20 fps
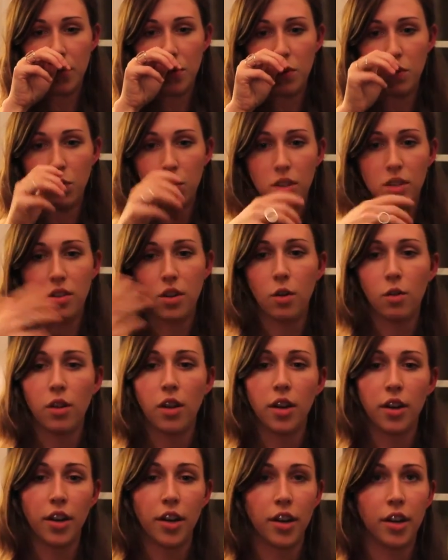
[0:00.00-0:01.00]
was no
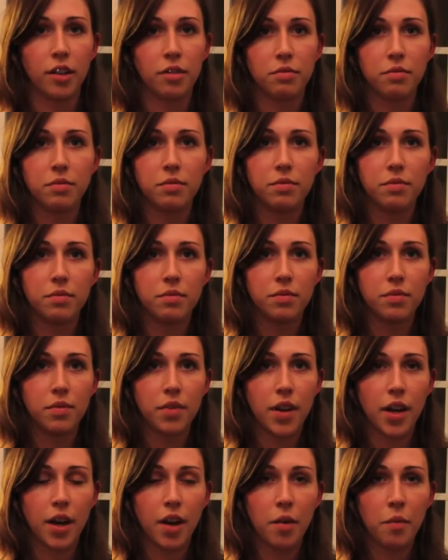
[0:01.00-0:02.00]
longer
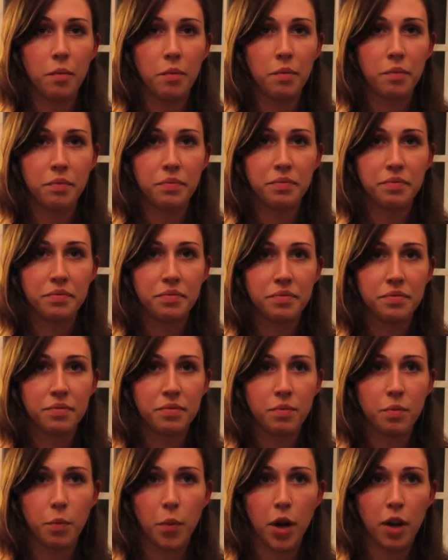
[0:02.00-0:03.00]

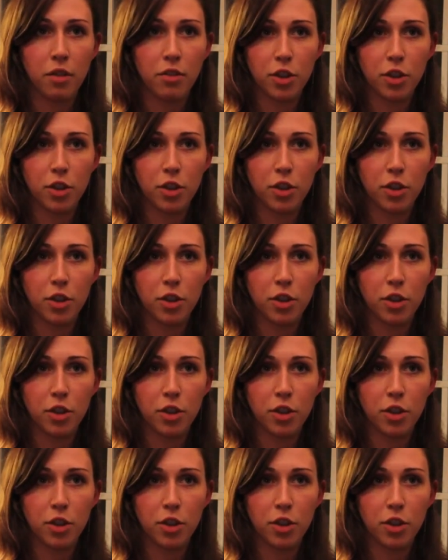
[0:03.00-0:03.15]
part